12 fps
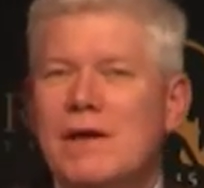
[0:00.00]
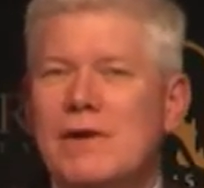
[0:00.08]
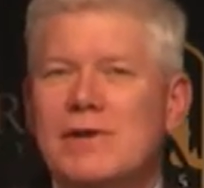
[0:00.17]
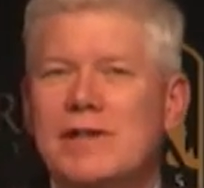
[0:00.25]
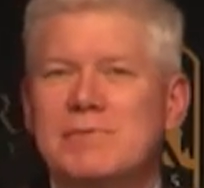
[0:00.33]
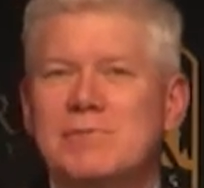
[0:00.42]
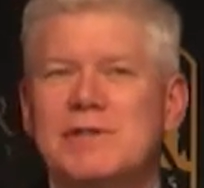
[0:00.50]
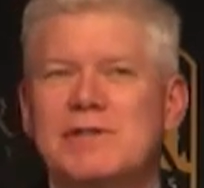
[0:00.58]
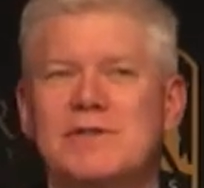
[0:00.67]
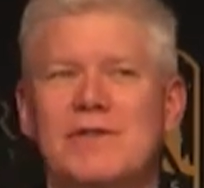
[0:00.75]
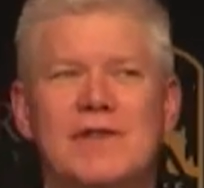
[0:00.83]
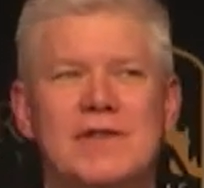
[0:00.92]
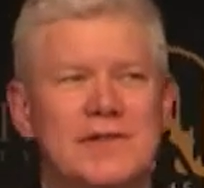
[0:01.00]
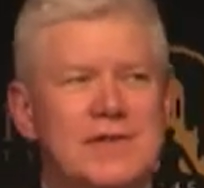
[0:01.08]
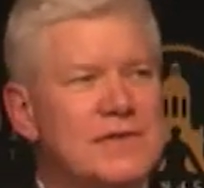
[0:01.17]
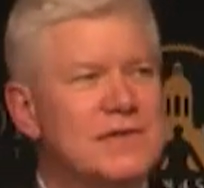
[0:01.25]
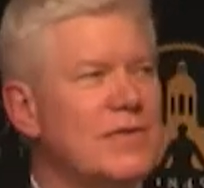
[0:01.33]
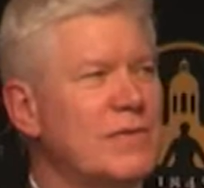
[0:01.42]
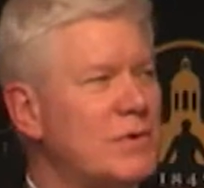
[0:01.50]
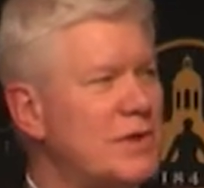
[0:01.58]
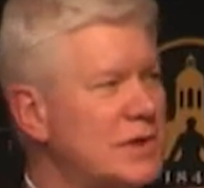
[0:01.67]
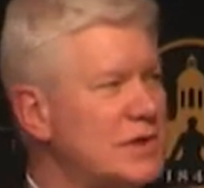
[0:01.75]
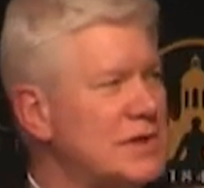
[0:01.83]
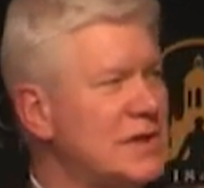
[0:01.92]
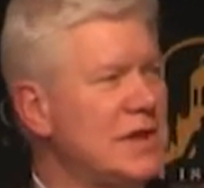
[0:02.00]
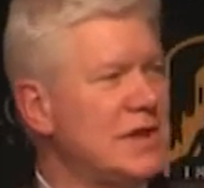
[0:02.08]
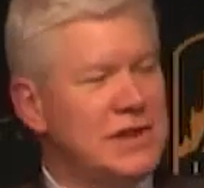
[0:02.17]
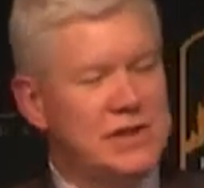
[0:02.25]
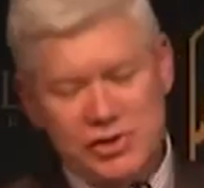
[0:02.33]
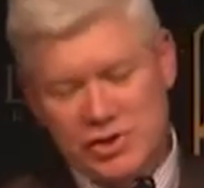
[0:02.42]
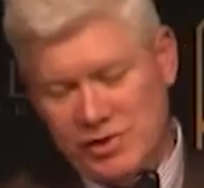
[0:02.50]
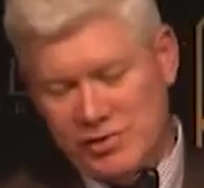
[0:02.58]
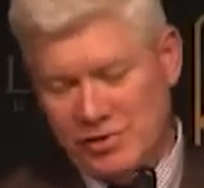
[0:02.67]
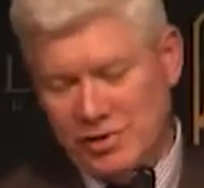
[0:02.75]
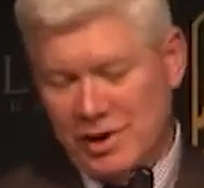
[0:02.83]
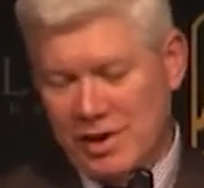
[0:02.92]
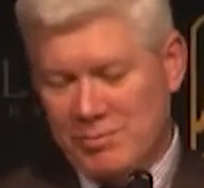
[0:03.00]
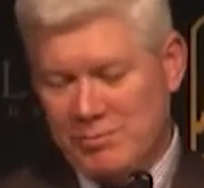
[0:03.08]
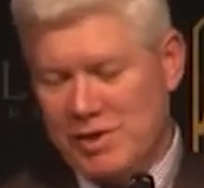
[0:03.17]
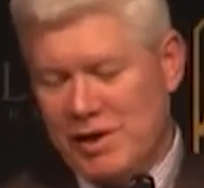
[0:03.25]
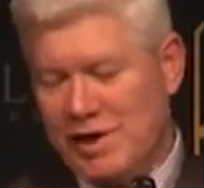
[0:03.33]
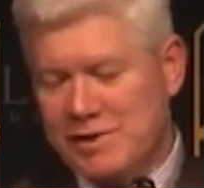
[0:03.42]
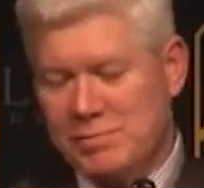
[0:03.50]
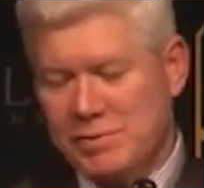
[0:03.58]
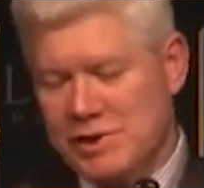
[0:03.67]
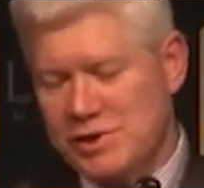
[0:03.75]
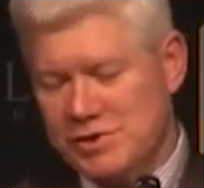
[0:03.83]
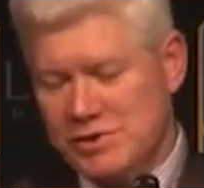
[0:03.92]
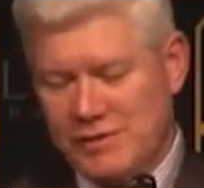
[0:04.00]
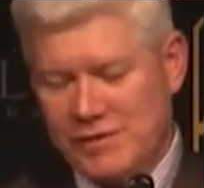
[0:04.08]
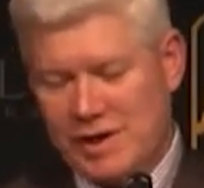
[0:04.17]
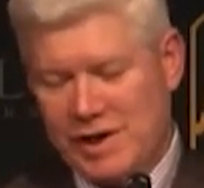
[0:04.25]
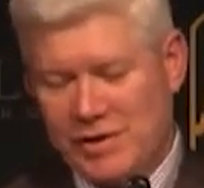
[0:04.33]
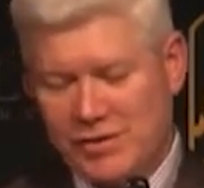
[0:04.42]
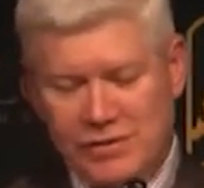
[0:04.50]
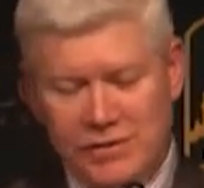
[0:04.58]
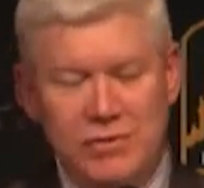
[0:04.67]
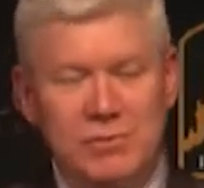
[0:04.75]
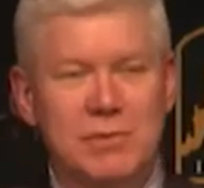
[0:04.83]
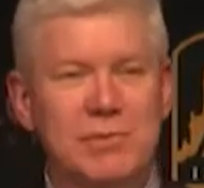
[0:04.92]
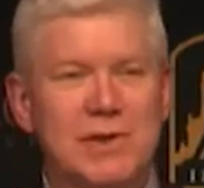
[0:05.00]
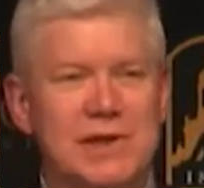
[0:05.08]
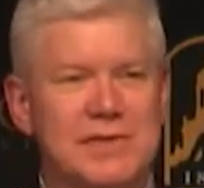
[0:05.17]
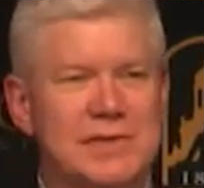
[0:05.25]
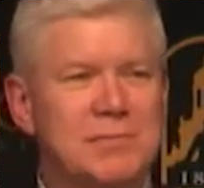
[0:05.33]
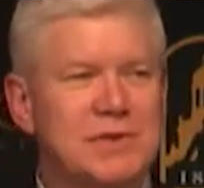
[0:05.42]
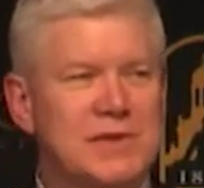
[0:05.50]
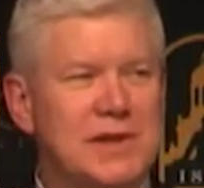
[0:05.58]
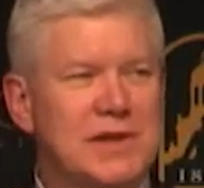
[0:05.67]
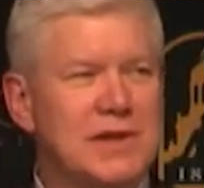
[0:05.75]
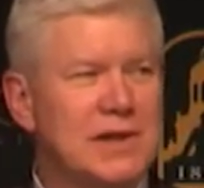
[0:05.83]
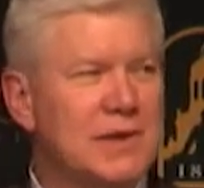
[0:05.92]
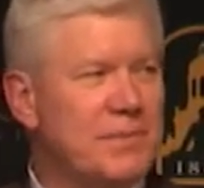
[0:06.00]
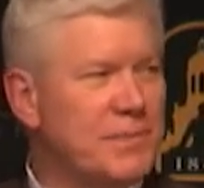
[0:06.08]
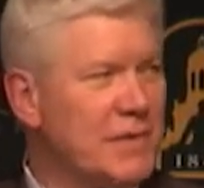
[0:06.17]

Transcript: Not explanation of the existence of the world in general, but explanation of the character of human beings in particular.